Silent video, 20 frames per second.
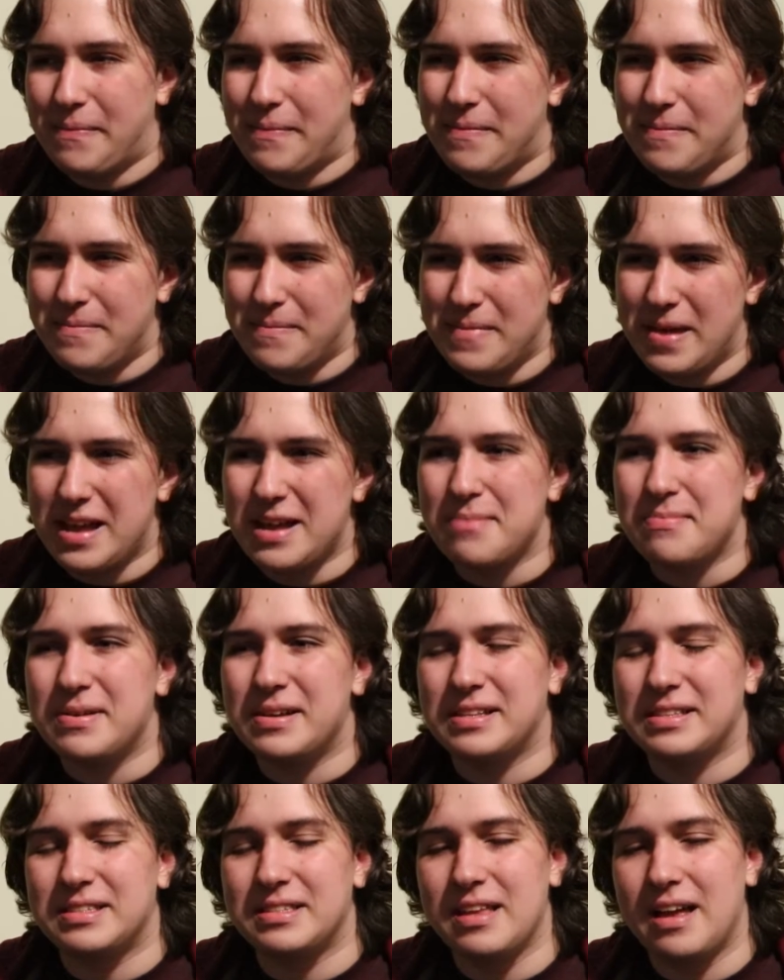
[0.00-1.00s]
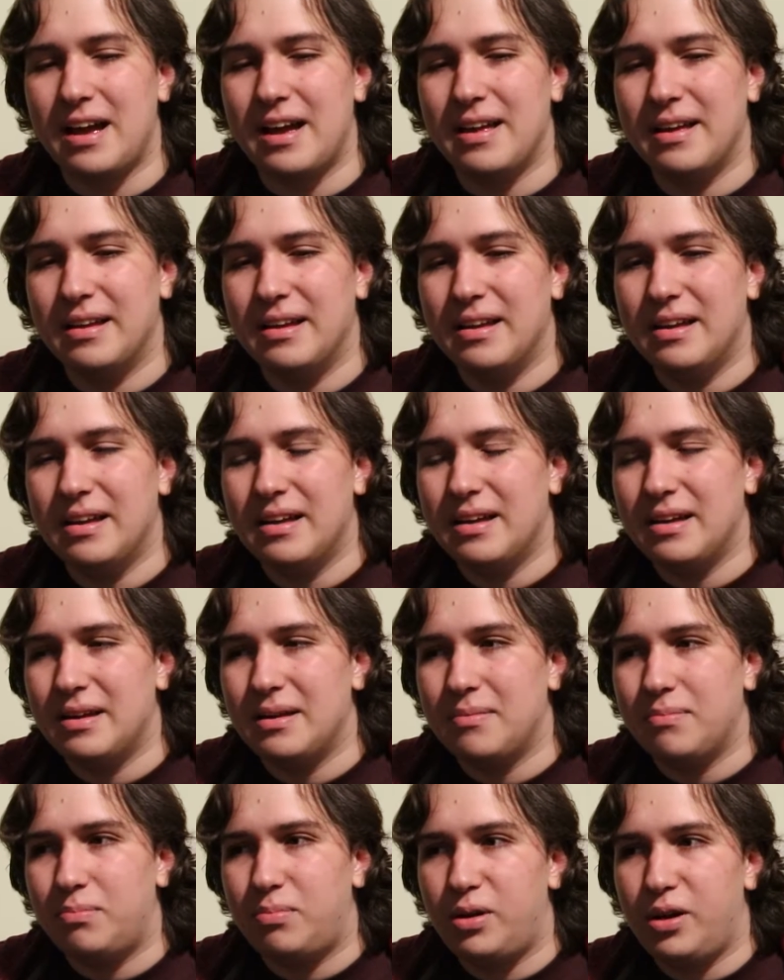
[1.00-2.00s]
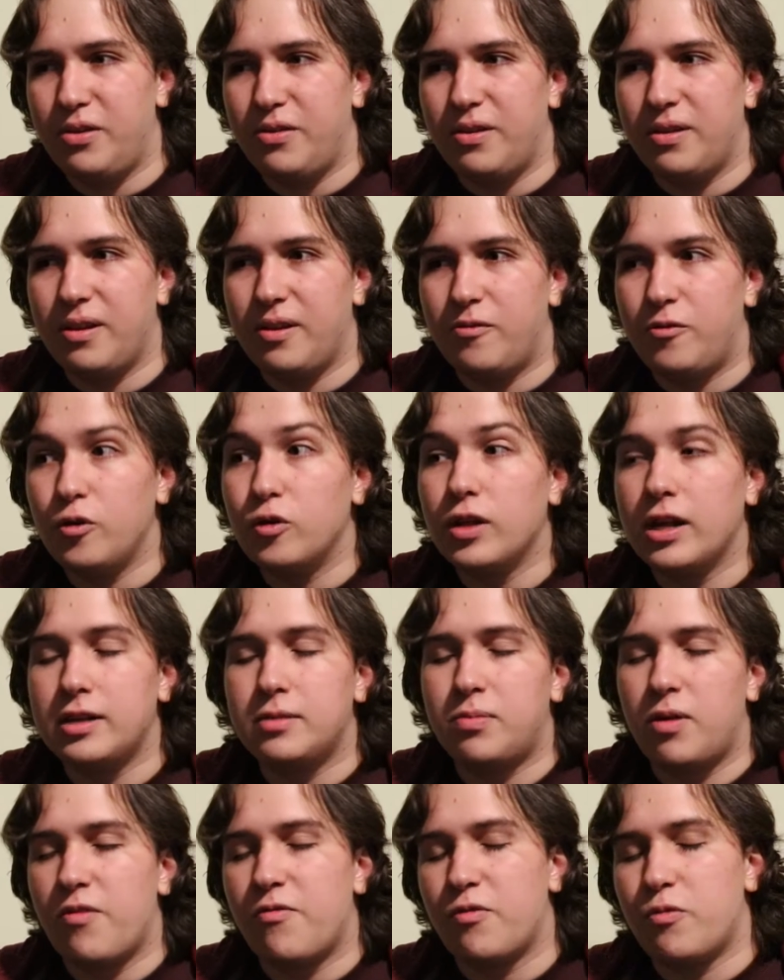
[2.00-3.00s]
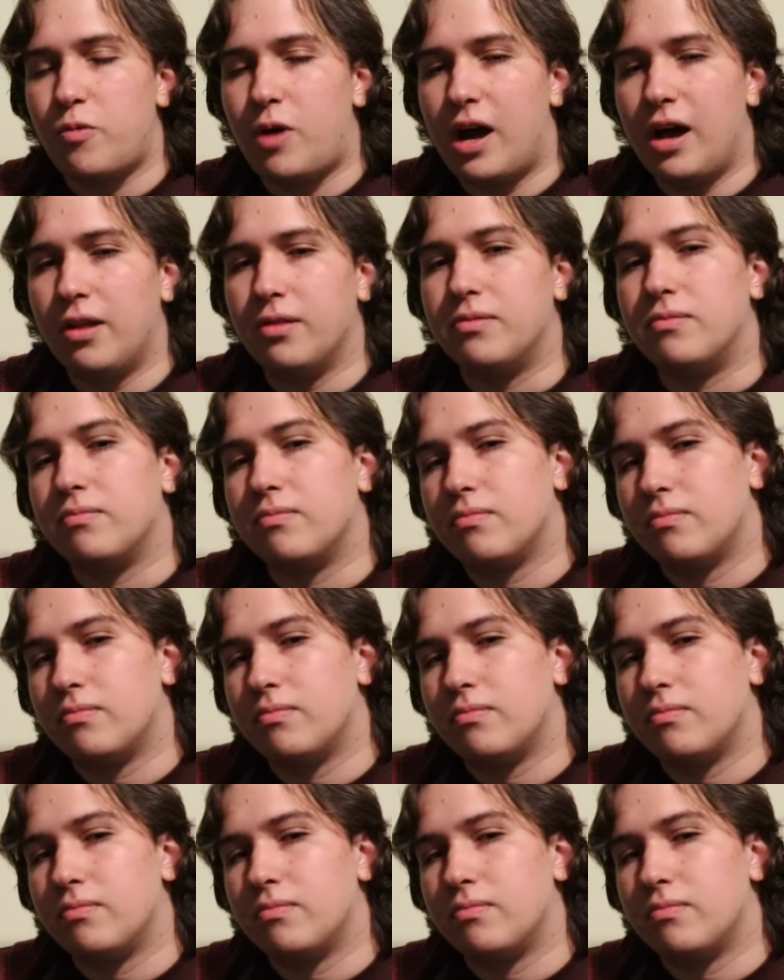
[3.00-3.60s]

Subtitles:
Maybe it's not. But if you like Breath of the Wild,